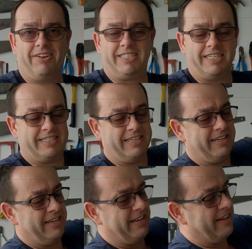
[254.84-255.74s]
let's just
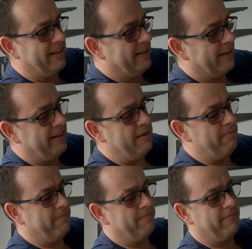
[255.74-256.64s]

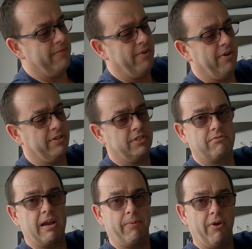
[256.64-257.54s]
clip,
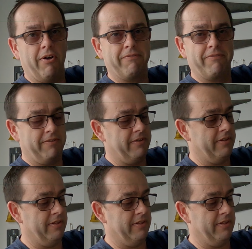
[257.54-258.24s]
strap off.